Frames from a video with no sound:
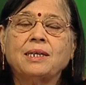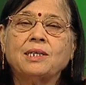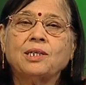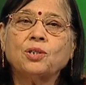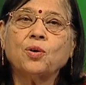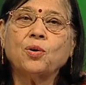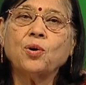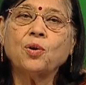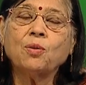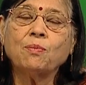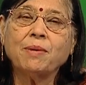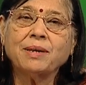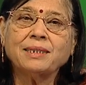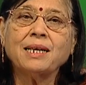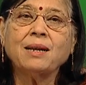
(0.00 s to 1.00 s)
So, your
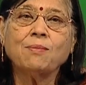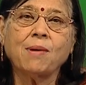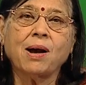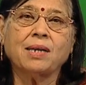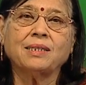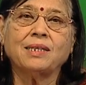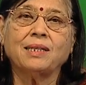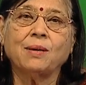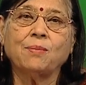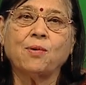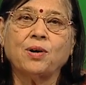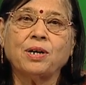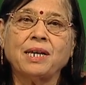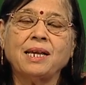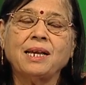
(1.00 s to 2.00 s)
muscle mass in the
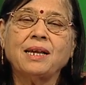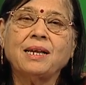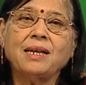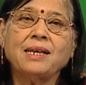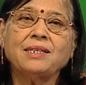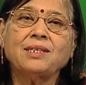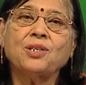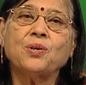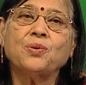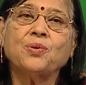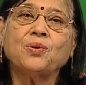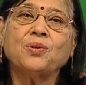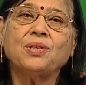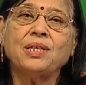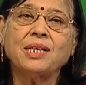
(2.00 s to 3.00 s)
body is due
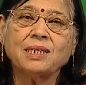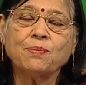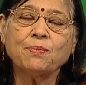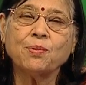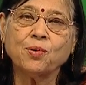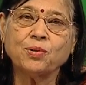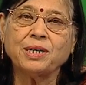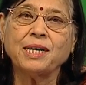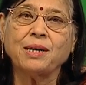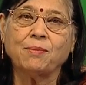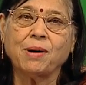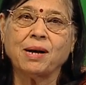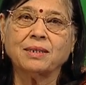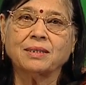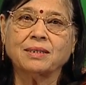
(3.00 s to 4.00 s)
to this protein
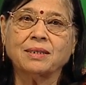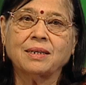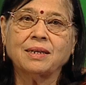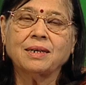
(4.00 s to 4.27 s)
mass.